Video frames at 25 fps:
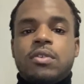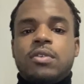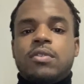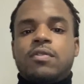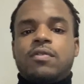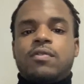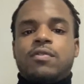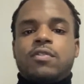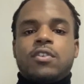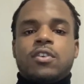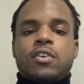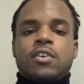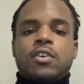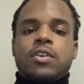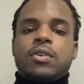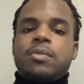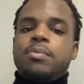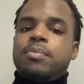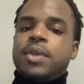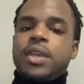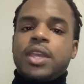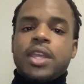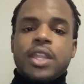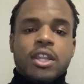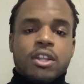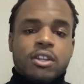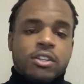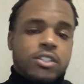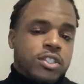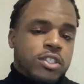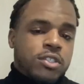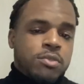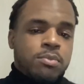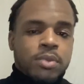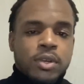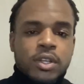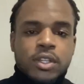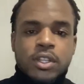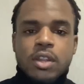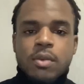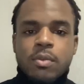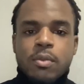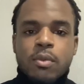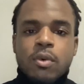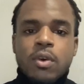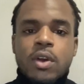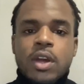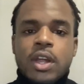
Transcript: for being here since book number one.